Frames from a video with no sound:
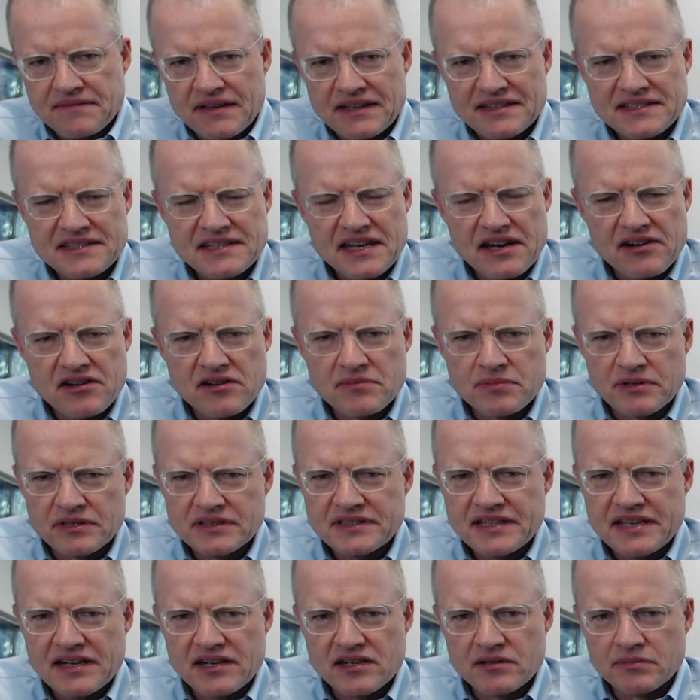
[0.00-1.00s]
a terrible,
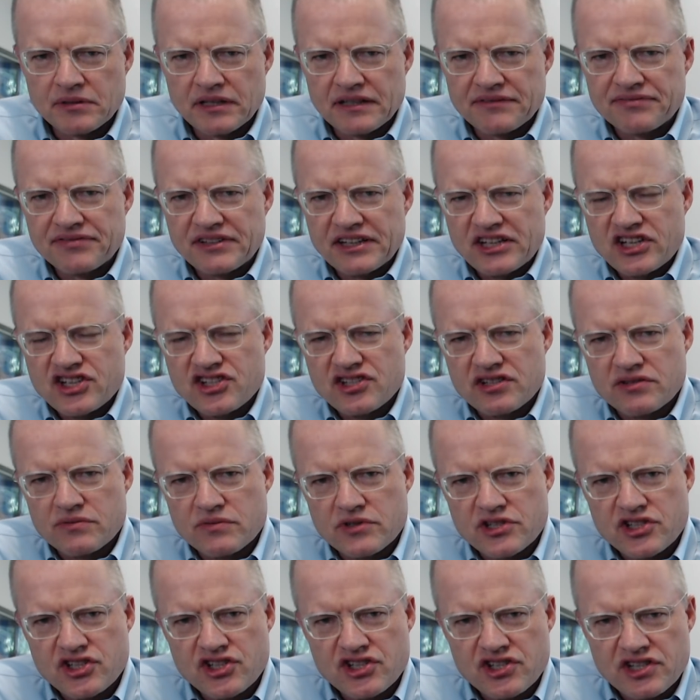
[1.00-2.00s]
terrible affliction,
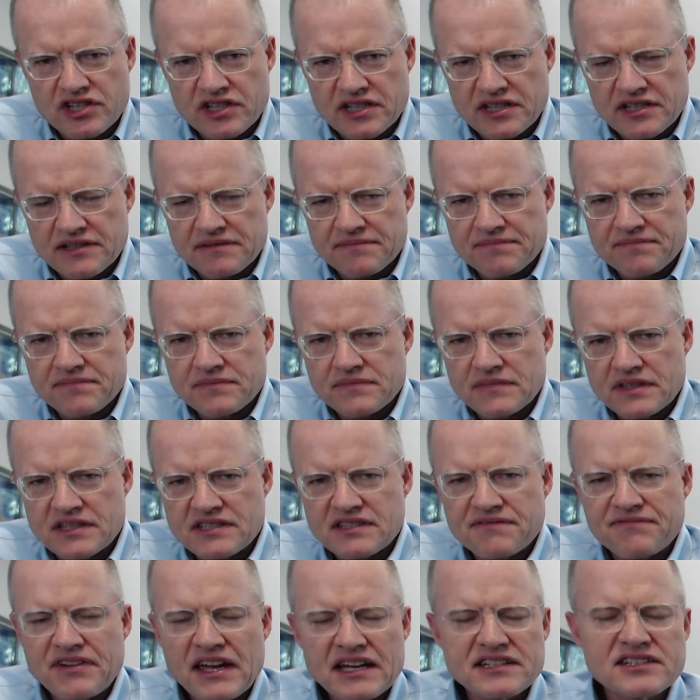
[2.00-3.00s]
which is
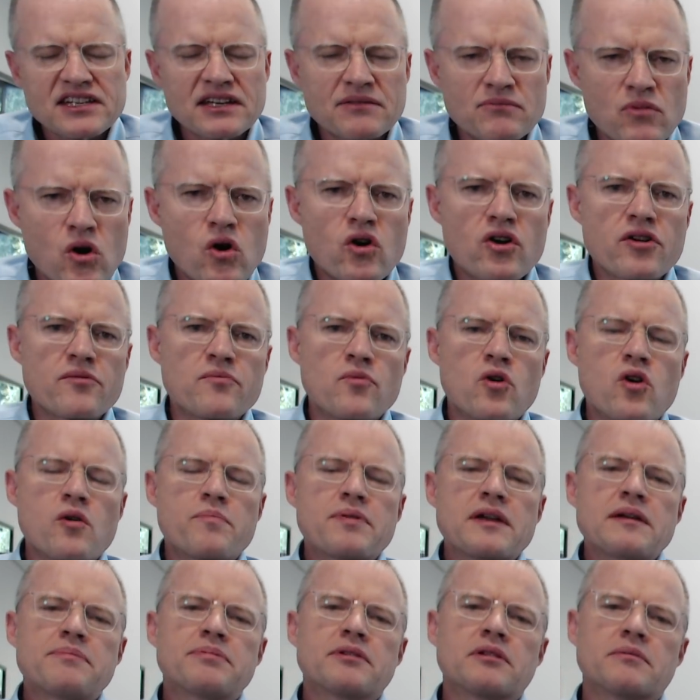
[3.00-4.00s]
affecting more and more
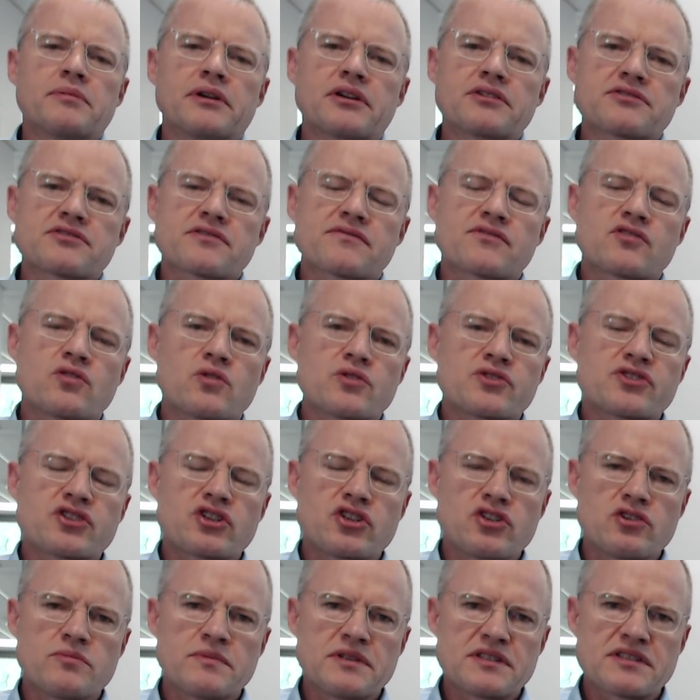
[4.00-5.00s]
people because, of course,
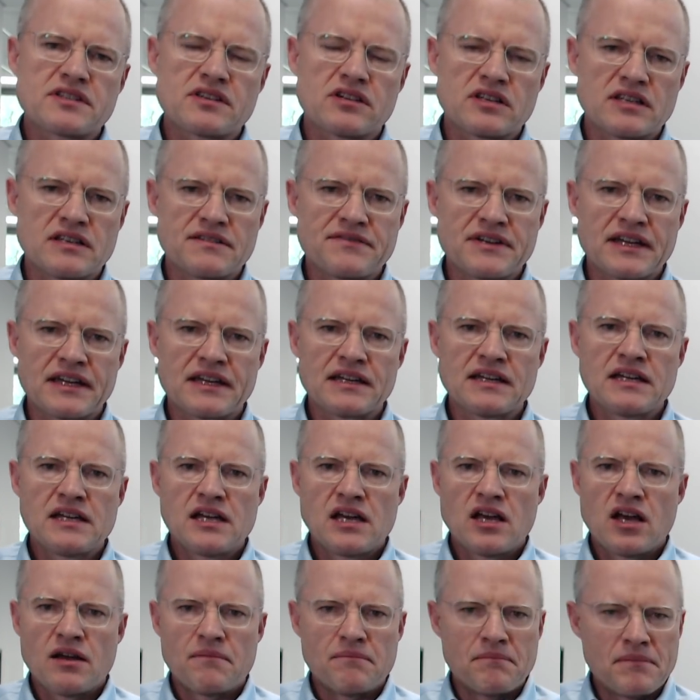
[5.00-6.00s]
humans are living
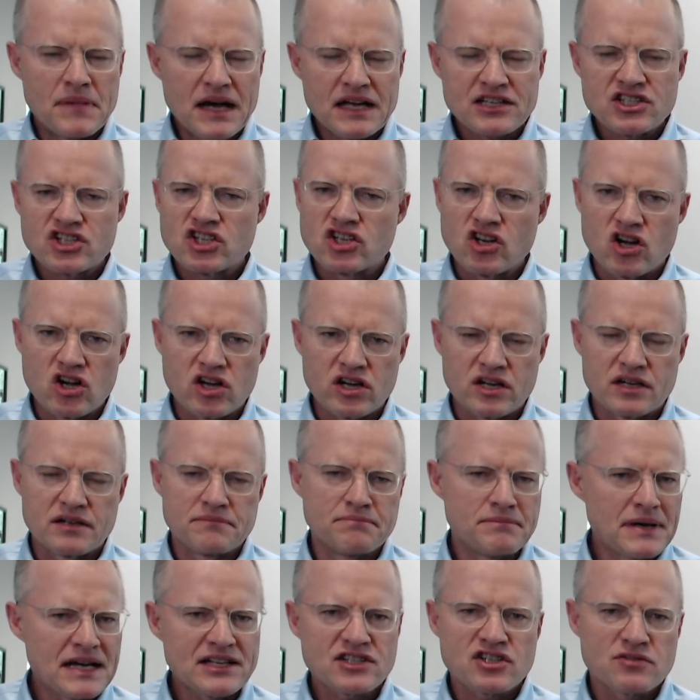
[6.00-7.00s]
much longer,
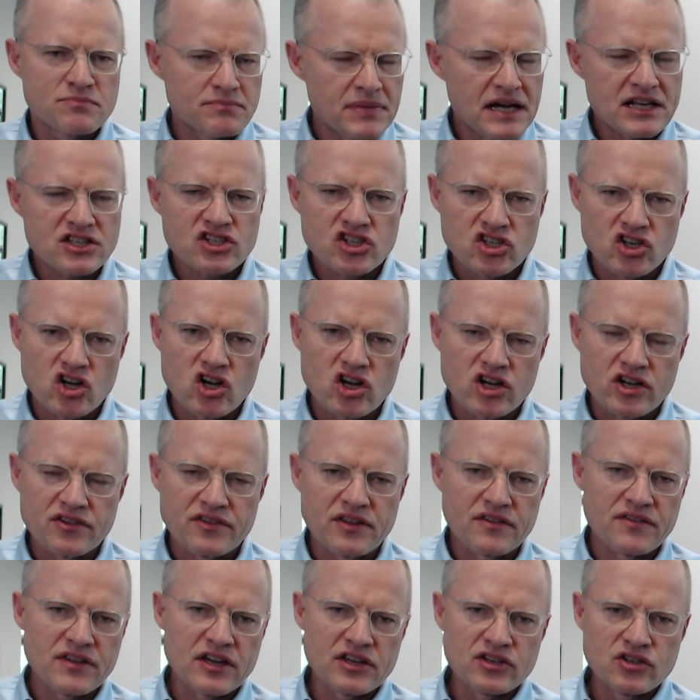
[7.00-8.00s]
much, much longer
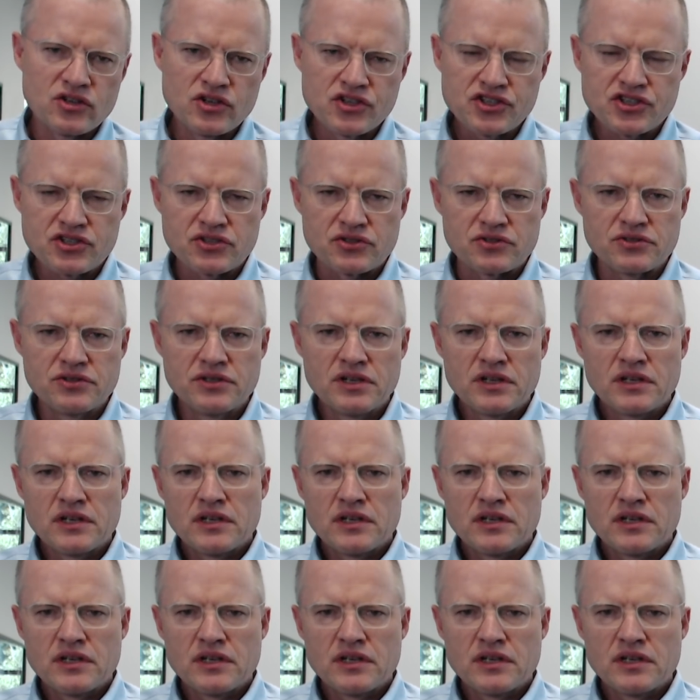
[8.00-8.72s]
than they used to.